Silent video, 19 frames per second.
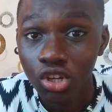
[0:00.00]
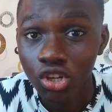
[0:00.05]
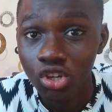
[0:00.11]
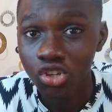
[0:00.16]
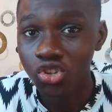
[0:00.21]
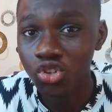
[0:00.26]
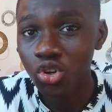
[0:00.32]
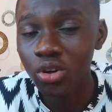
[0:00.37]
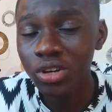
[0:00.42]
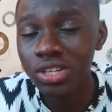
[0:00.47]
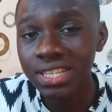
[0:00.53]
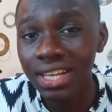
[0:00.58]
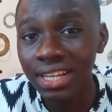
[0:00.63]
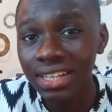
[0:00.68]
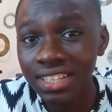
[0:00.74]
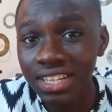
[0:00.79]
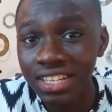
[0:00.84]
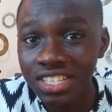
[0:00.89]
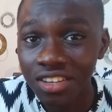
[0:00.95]

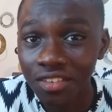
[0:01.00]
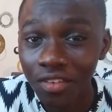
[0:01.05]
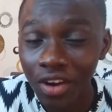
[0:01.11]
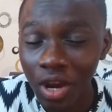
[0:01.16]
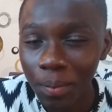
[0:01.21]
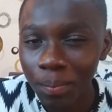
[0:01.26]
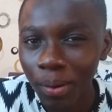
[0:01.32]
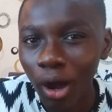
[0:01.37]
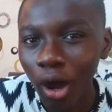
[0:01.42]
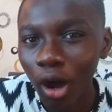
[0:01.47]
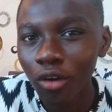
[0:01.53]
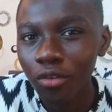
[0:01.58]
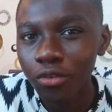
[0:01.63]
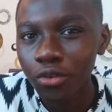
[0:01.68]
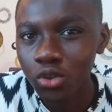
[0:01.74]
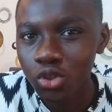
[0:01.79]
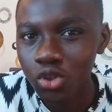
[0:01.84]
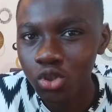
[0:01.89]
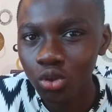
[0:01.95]
Storytelling is a very powerful
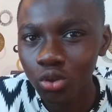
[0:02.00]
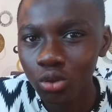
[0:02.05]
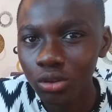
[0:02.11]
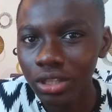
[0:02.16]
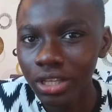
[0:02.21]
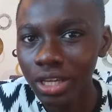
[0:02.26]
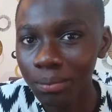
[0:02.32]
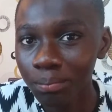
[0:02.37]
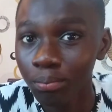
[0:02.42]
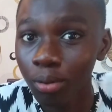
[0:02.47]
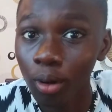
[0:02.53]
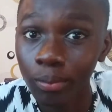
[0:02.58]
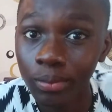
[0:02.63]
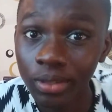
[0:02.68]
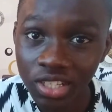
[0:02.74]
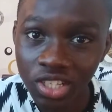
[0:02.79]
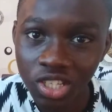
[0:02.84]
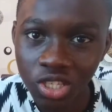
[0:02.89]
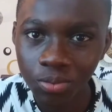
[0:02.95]
tool in
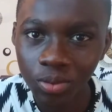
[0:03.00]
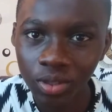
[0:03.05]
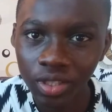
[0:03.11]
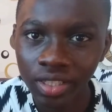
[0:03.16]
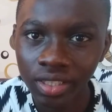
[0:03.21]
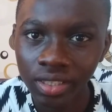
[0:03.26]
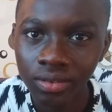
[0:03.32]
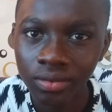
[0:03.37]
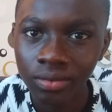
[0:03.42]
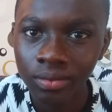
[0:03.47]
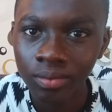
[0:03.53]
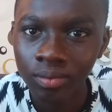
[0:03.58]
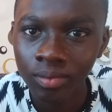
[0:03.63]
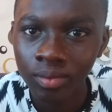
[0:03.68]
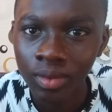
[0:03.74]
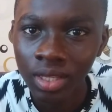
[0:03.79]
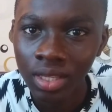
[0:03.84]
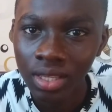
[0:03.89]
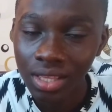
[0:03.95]
public speaking.
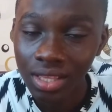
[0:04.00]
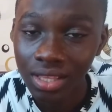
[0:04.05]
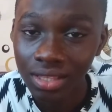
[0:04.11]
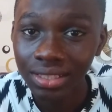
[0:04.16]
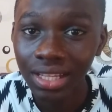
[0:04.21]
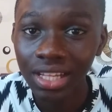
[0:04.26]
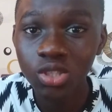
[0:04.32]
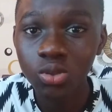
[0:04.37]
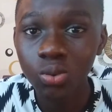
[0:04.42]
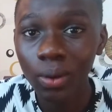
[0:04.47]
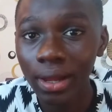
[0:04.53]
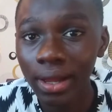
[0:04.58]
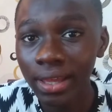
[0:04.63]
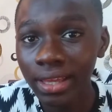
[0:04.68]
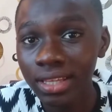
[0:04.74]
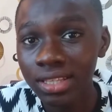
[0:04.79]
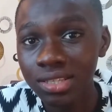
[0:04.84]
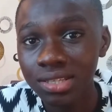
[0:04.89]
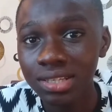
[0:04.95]
That's why
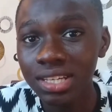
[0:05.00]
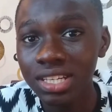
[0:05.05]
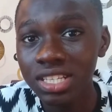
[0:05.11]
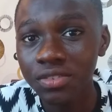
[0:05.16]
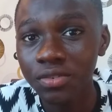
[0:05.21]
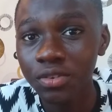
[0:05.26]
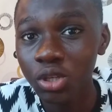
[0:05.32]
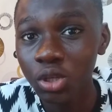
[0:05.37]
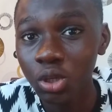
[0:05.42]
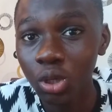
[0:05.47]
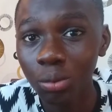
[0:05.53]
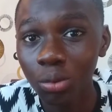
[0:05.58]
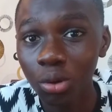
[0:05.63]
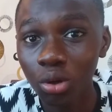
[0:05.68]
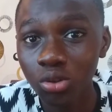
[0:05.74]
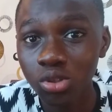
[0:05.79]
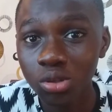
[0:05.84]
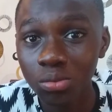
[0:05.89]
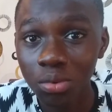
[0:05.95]
in today's video I'm going
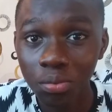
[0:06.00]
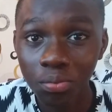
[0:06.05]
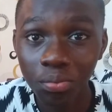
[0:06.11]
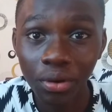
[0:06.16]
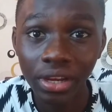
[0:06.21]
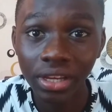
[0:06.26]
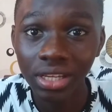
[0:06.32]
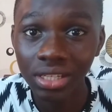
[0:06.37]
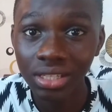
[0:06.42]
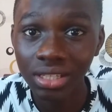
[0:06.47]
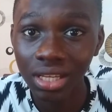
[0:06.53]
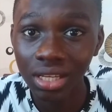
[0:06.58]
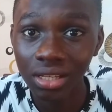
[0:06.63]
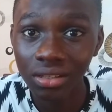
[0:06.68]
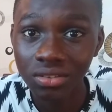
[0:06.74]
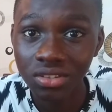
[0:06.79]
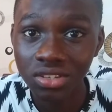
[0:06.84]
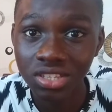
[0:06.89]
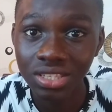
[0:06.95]
to be breaking
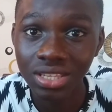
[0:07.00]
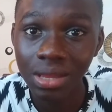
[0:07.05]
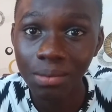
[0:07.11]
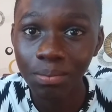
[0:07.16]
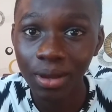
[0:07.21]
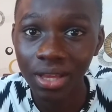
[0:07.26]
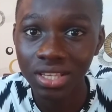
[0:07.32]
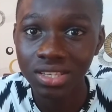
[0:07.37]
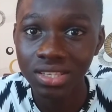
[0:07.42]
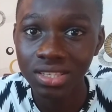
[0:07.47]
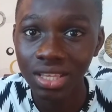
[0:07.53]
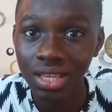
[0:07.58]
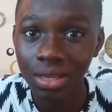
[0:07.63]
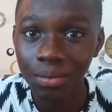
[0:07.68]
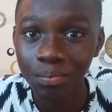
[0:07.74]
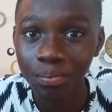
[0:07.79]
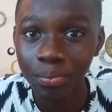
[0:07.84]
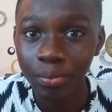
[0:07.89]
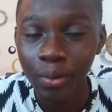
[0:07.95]
down step by step
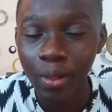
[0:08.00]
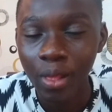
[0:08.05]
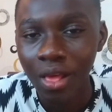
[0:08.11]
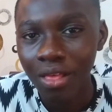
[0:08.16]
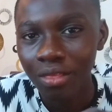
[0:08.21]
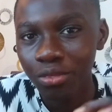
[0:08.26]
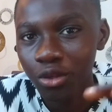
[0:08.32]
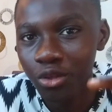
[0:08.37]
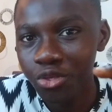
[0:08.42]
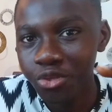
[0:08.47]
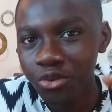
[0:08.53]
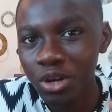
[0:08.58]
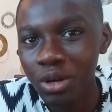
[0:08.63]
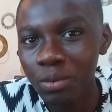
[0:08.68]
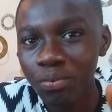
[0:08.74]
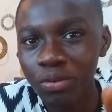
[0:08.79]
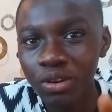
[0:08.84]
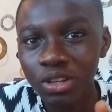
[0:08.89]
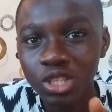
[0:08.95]
the 3
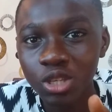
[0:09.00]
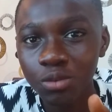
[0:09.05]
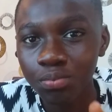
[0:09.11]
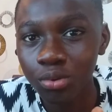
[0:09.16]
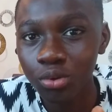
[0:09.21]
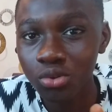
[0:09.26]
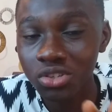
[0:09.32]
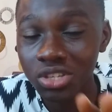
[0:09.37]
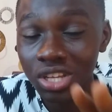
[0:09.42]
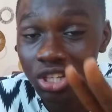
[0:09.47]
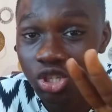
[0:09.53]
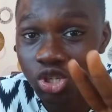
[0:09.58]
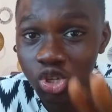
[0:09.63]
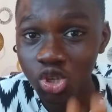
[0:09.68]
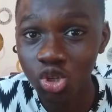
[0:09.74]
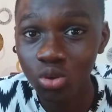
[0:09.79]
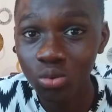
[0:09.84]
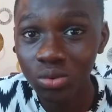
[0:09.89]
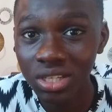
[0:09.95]
principles that
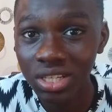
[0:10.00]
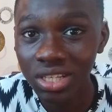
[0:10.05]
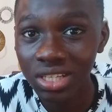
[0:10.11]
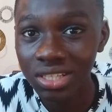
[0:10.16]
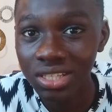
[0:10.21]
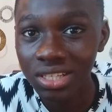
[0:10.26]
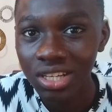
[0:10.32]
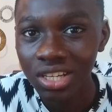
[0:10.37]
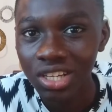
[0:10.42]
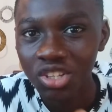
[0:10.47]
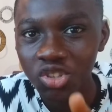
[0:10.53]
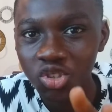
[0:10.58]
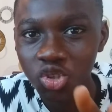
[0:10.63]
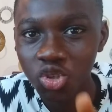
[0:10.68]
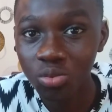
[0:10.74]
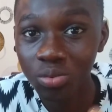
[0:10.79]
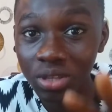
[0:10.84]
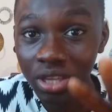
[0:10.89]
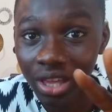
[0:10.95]
you need
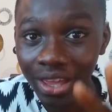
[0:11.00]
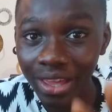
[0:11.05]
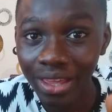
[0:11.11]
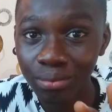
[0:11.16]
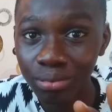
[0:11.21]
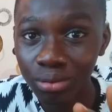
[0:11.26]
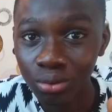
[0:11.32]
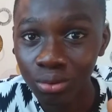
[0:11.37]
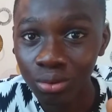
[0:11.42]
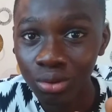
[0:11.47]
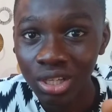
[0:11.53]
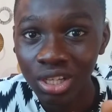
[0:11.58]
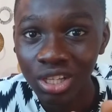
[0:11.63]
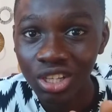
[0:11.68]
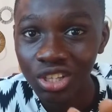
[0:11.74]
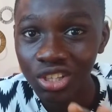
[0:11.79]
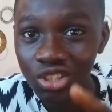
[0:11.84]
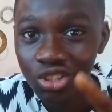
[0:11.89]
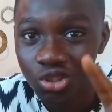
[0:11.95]
to be able
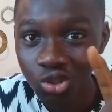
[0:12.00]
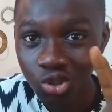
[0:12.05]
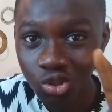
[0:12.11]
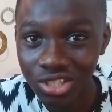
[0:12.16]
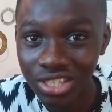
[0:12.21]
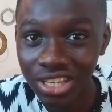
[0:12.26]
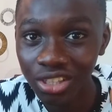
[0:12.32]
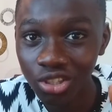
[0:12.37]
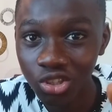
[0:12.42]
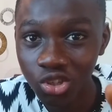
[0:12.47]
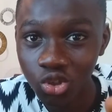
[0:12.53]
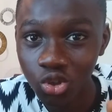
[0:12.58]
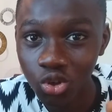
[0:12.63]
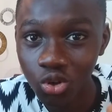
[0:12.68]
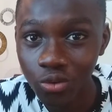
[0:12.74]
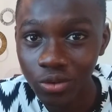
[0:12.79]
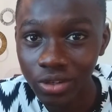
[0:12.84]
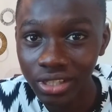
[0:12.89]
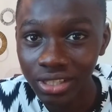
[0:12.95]
to tell a
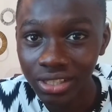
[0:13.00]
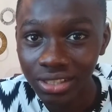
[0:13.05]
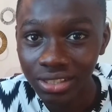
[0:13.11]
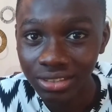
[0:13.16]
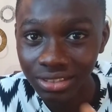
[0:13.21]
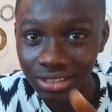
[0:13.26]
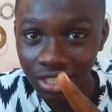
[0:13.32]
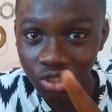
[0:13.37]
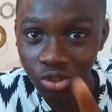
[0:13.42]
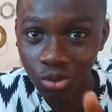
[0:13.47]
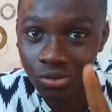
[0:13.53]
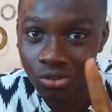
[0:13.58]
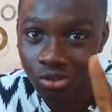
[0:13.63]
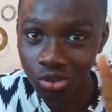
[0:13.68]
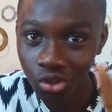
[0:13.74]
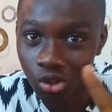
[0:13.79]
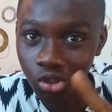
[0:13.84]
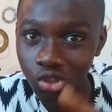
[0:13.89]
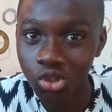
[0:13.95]
story that's going to
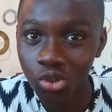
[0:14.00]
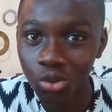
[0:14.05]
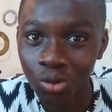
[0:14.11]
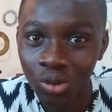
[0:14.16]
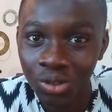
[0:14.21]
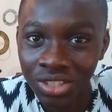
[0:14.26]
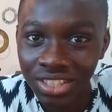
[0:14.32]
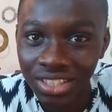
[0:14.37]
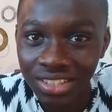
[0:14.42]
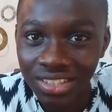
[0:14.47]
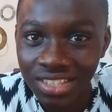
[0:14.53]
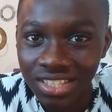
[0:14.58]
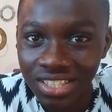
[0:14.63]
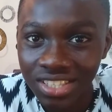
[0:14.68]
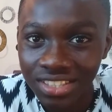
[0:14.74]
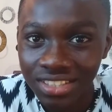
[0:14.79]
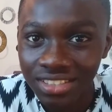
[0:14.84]
touch your audience.